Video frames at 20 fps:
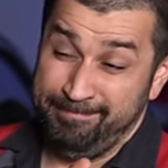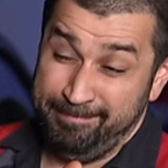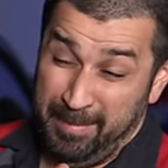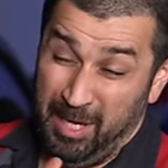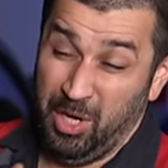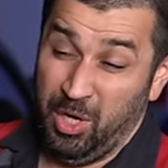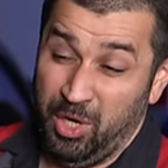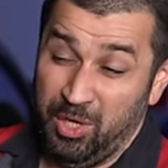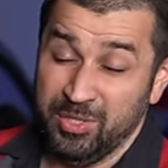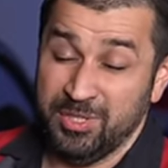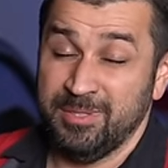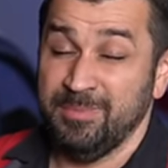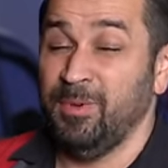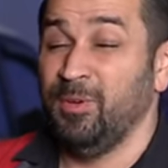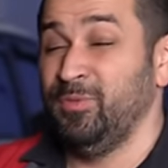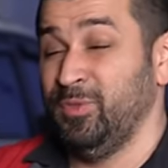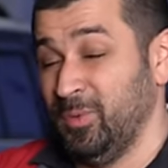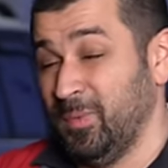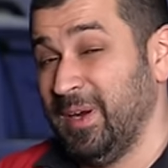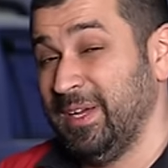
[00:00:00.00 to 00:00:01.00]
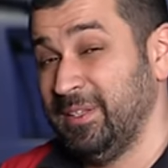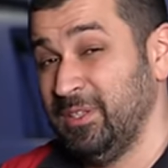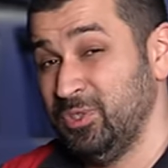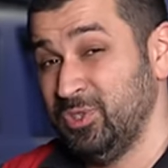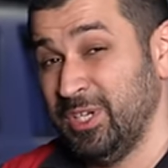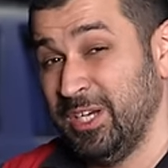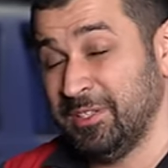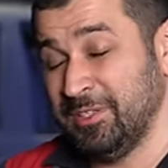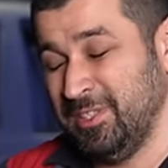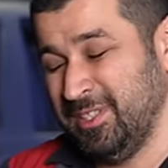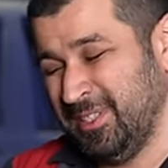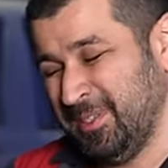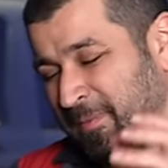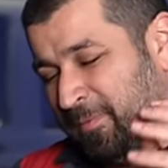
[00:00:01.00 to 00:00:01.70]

because of direct injections.